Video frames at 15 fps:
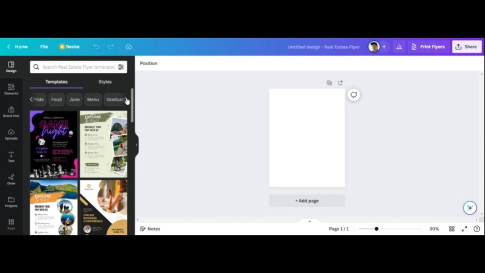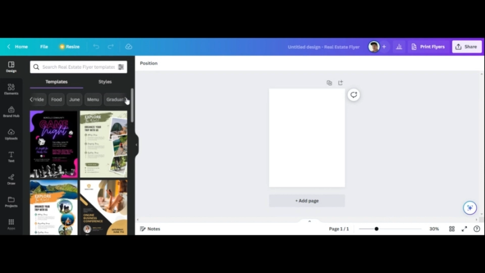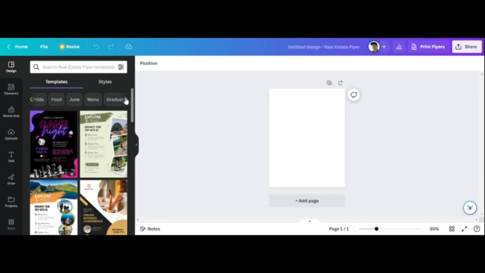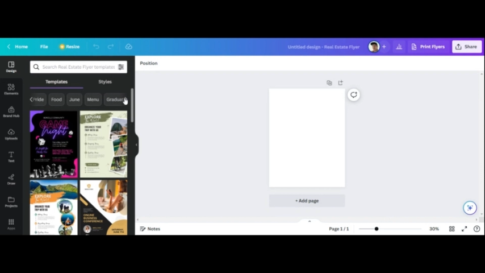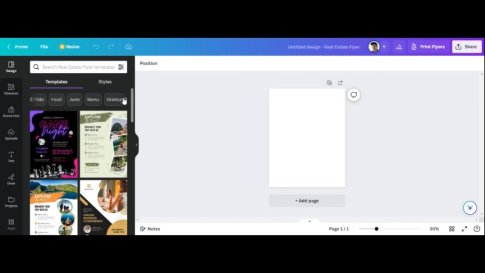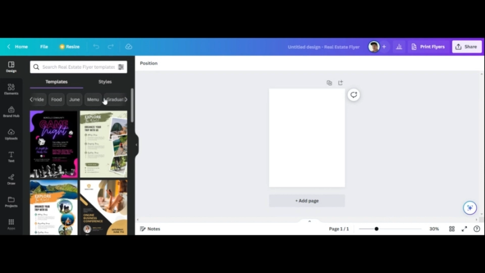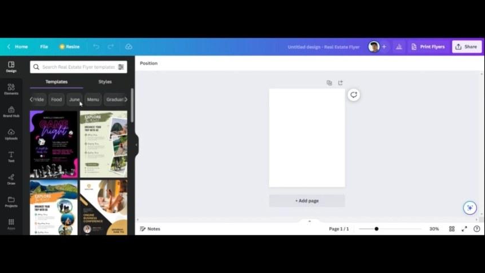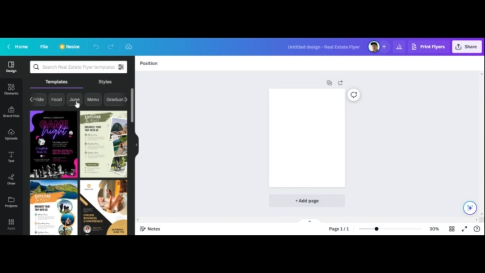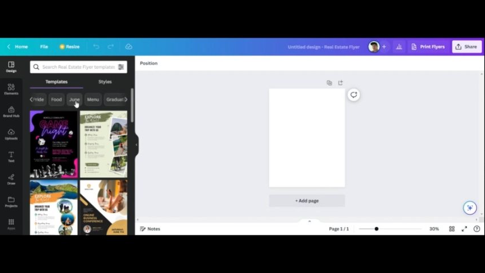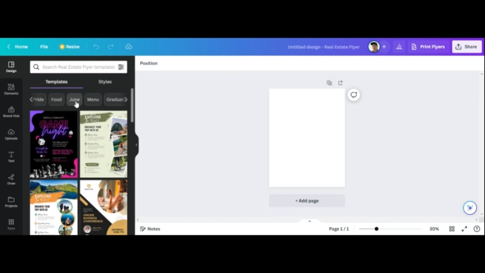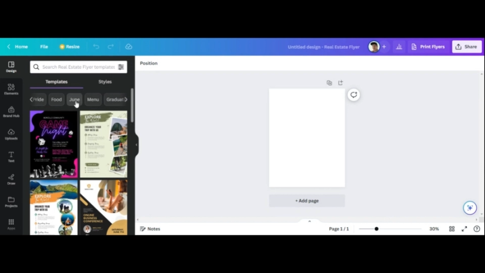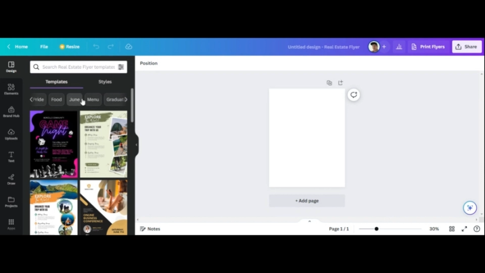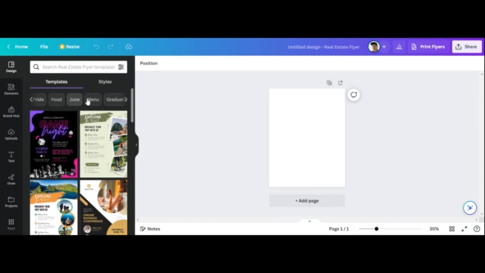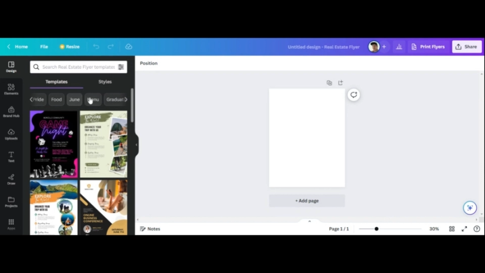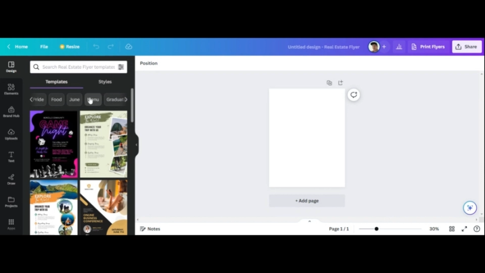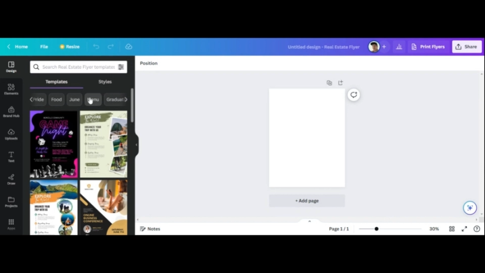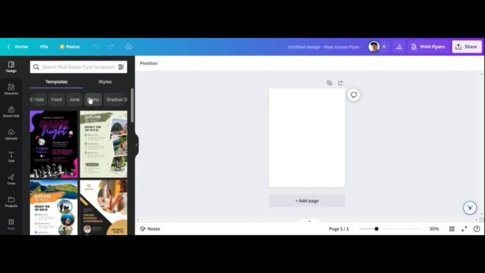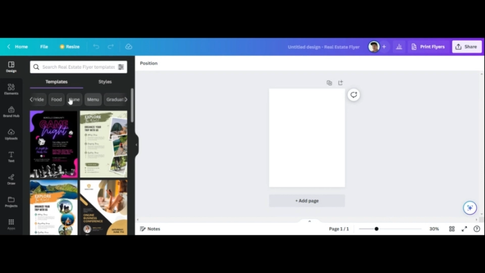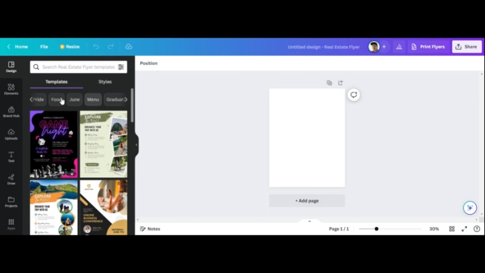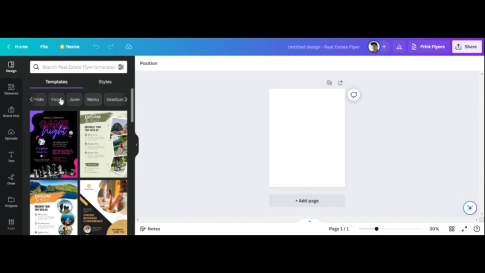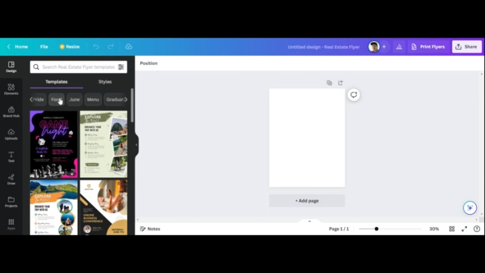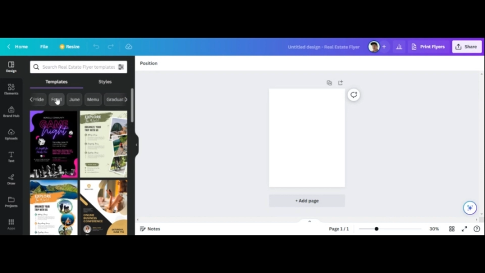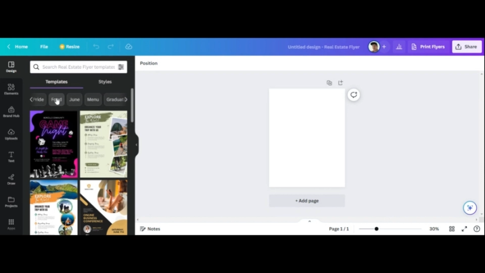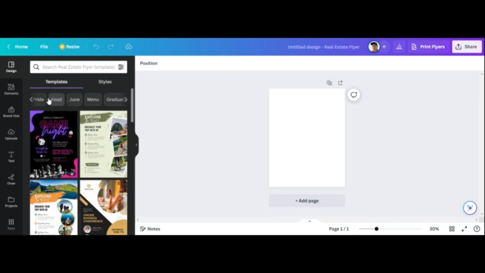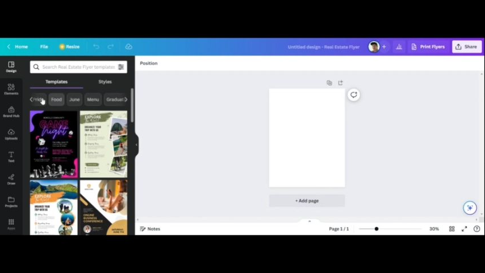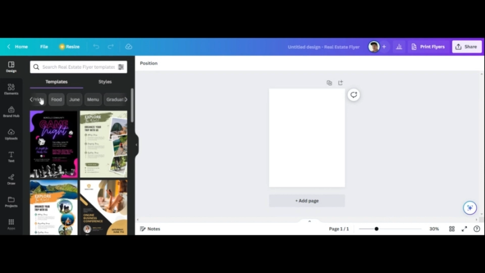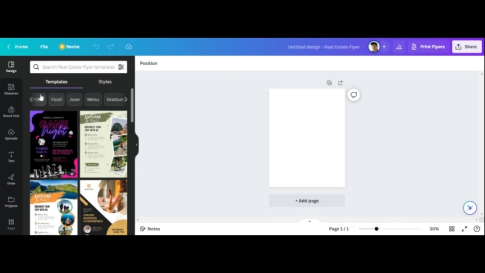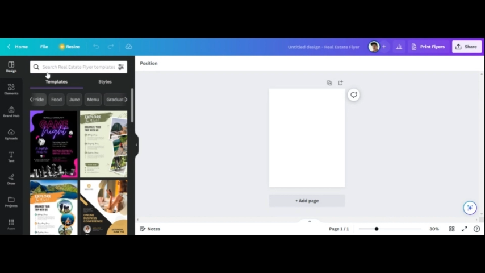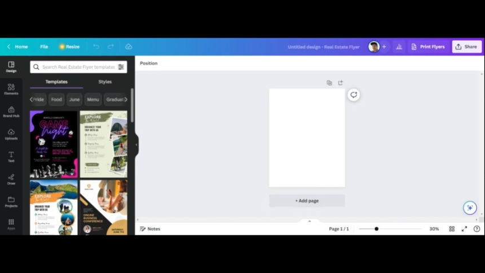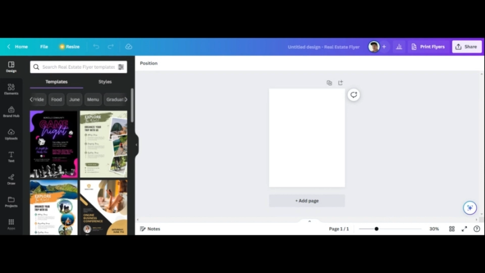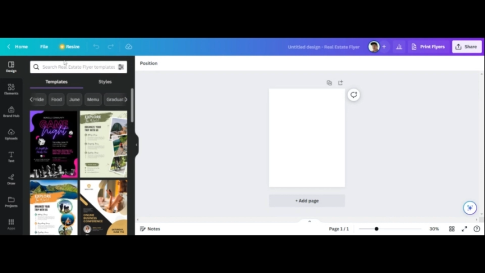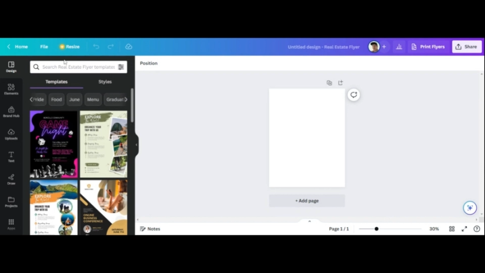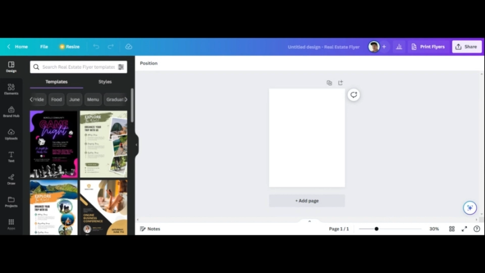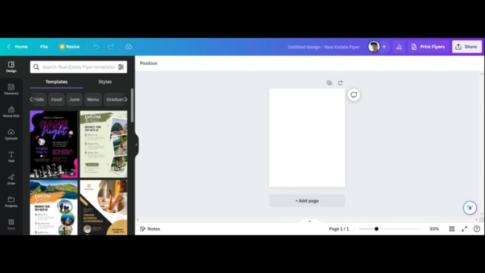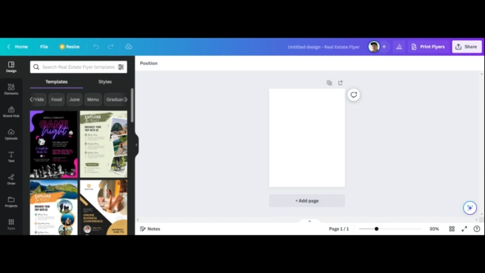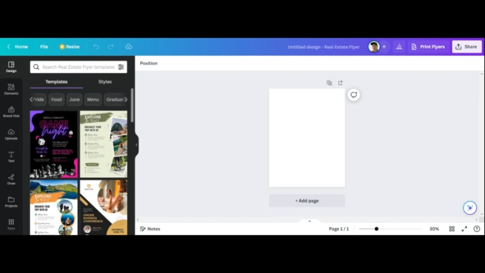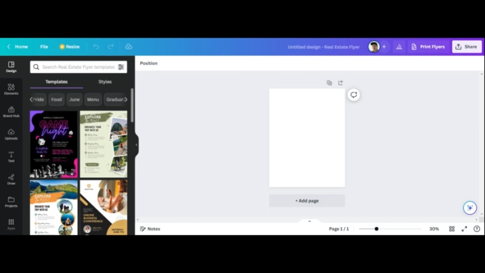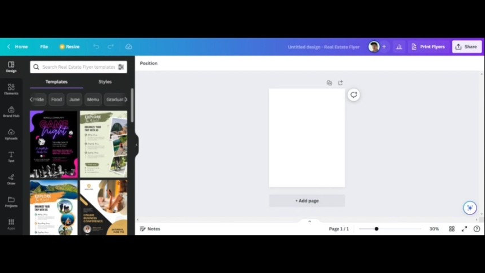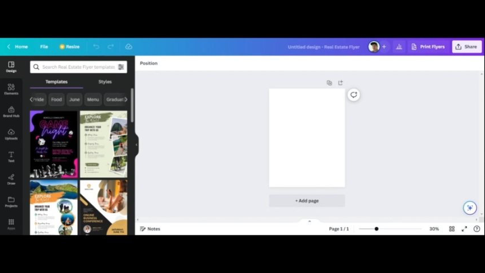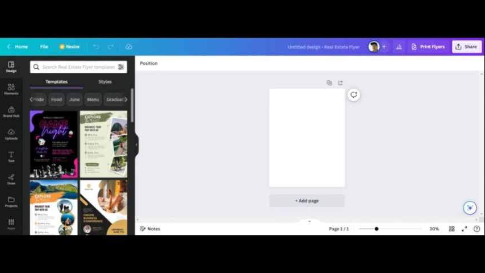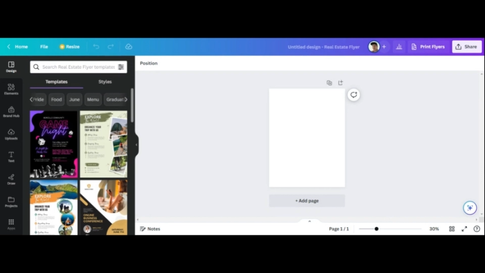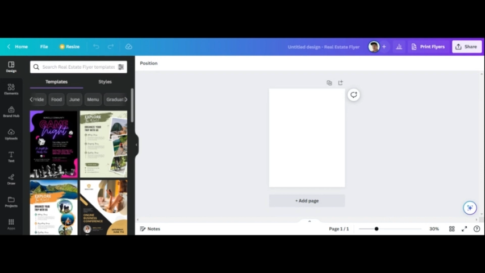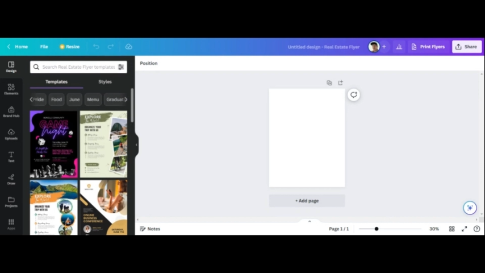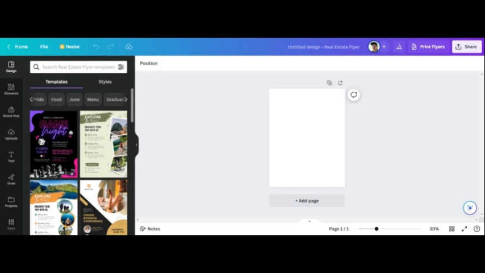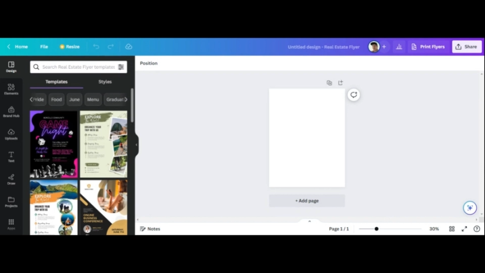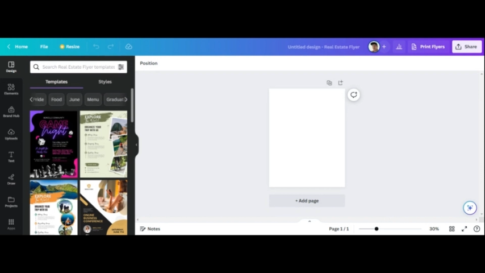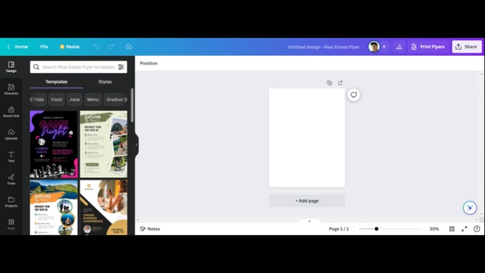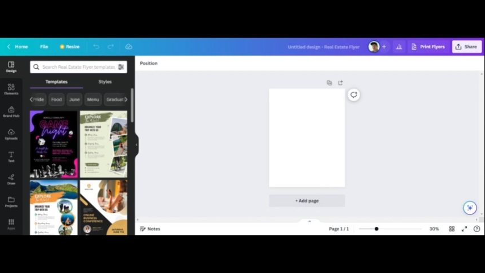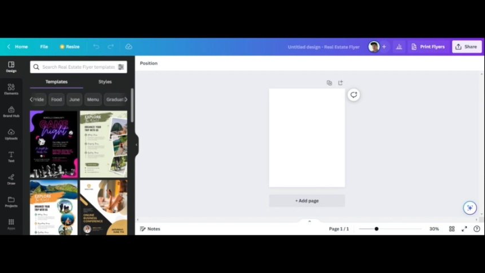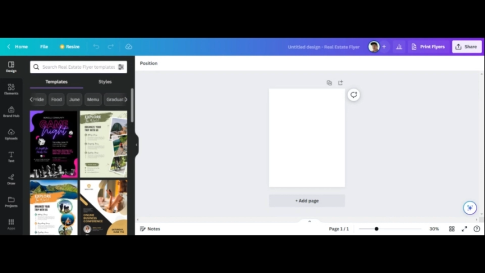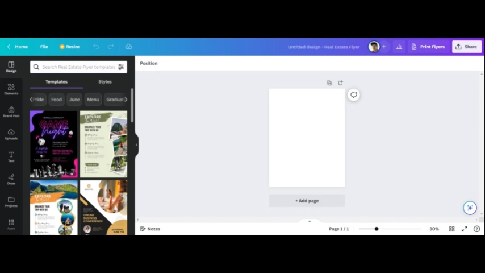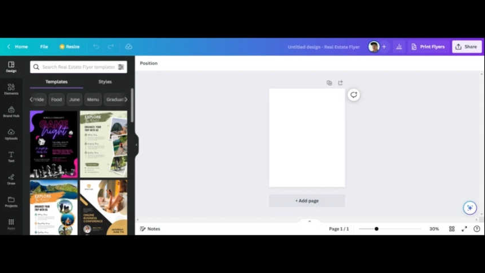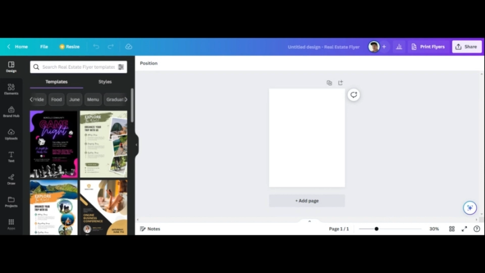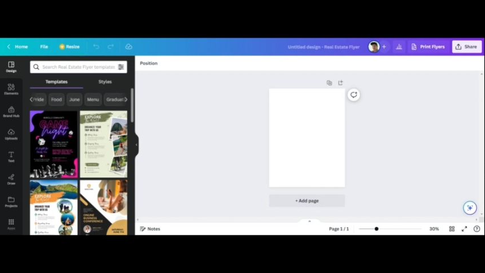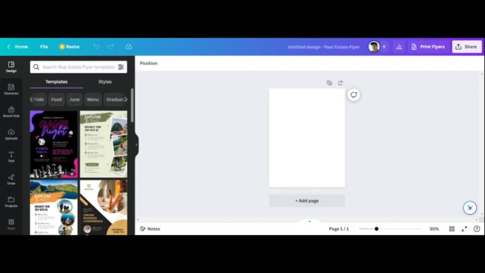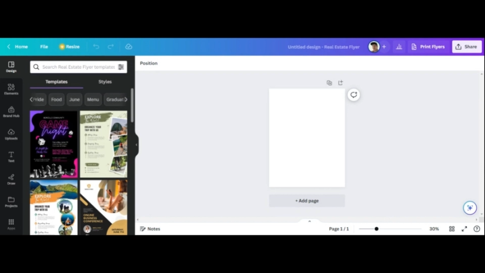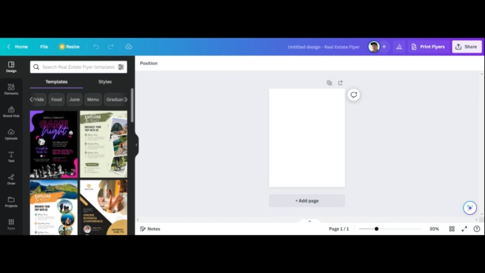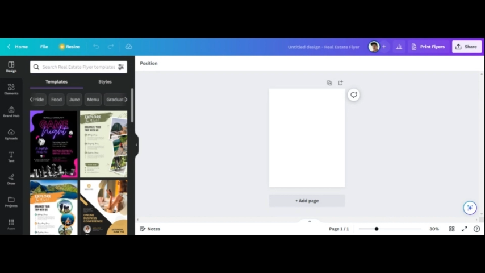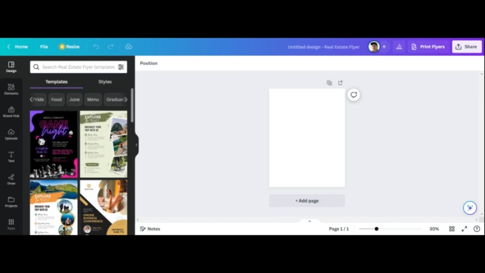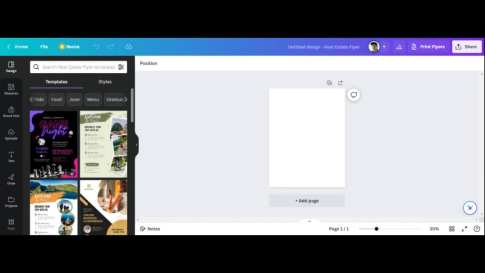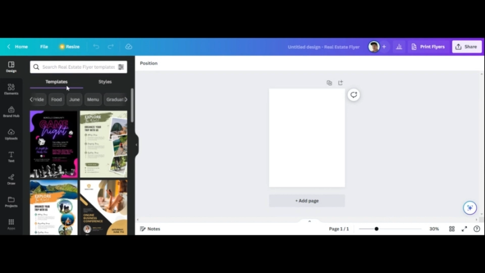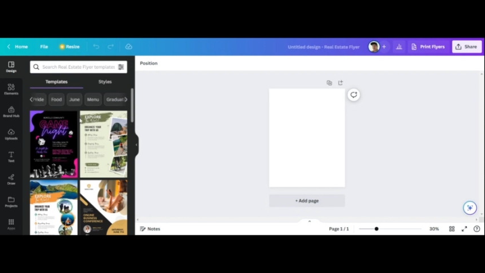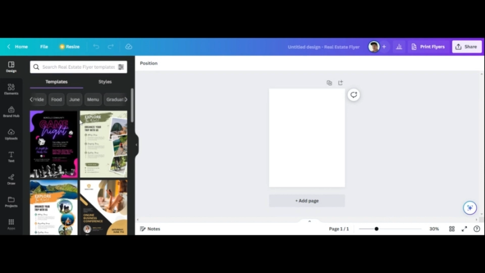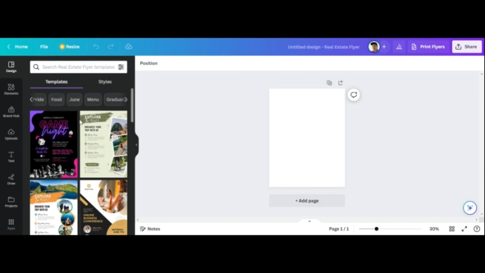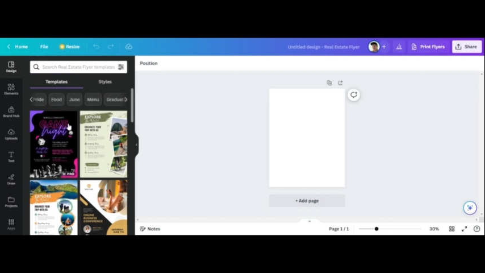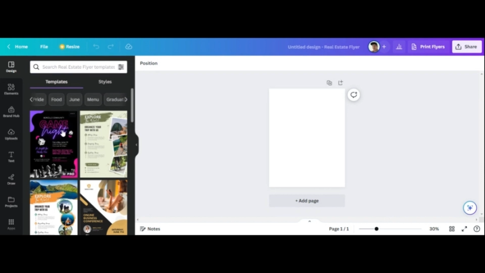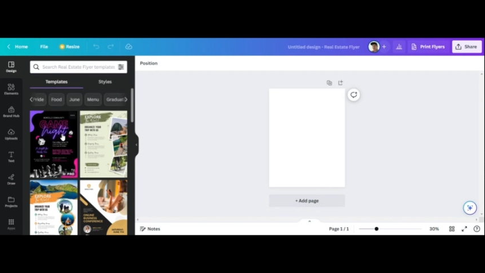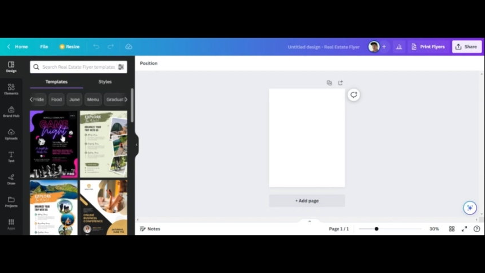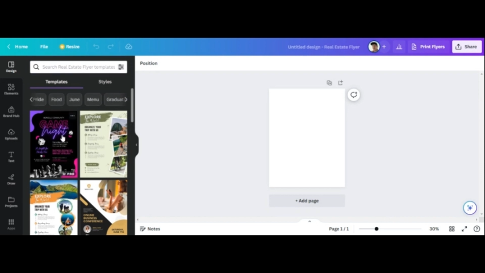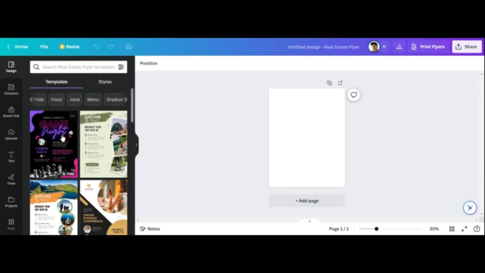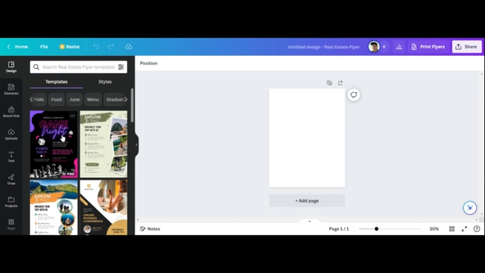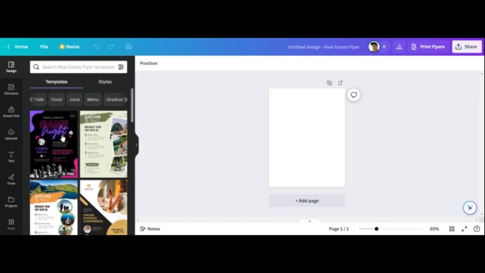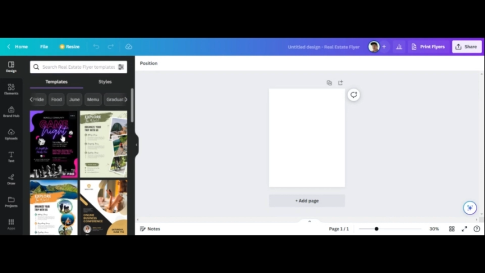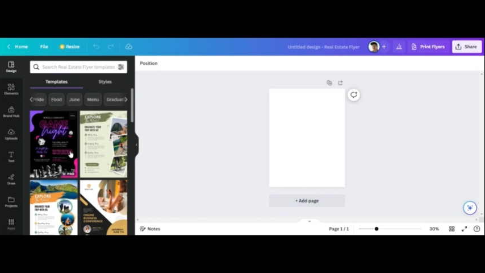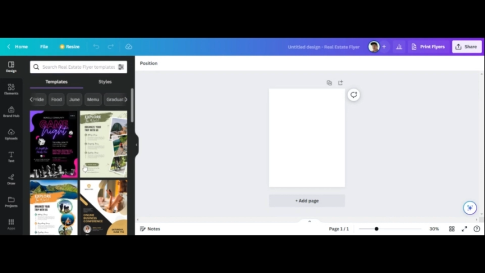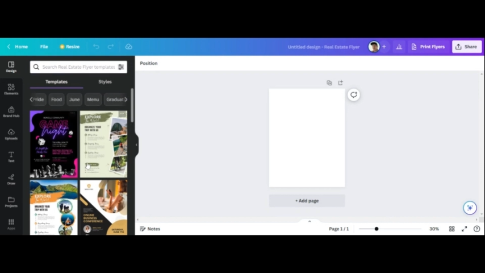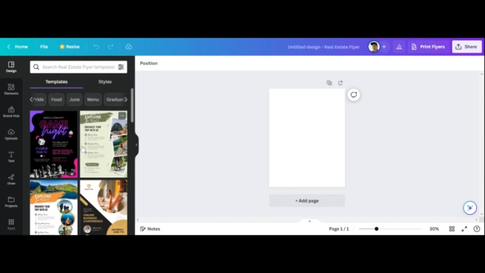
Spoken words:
No face is visible, so there are no lips to read.